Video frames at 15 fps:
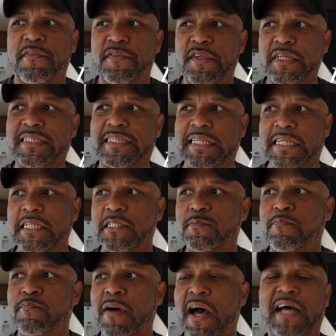this
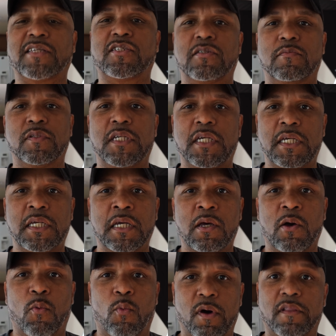is possibly
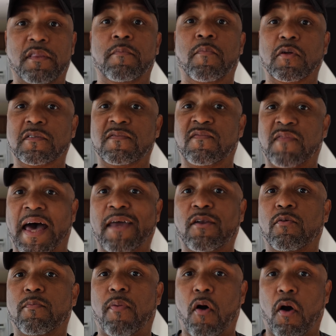one of the most
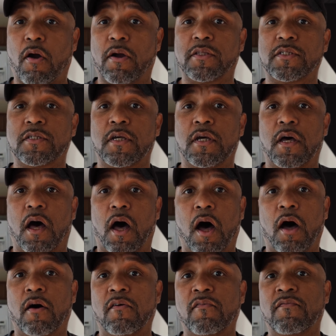vital parts
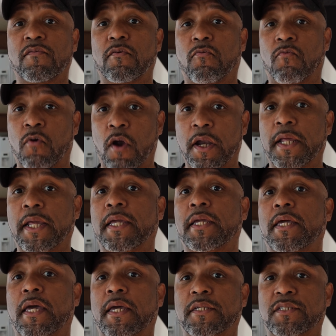of
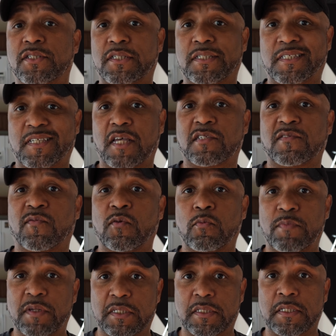running a successful
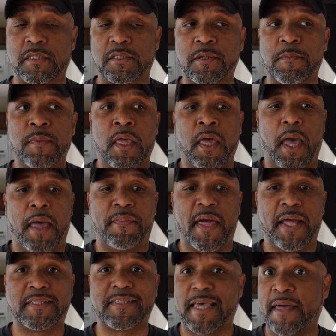business, and
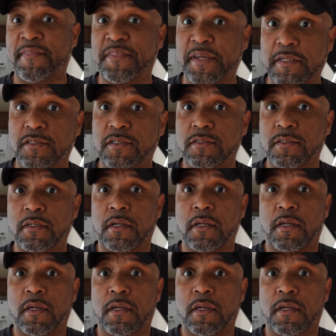that's ethics.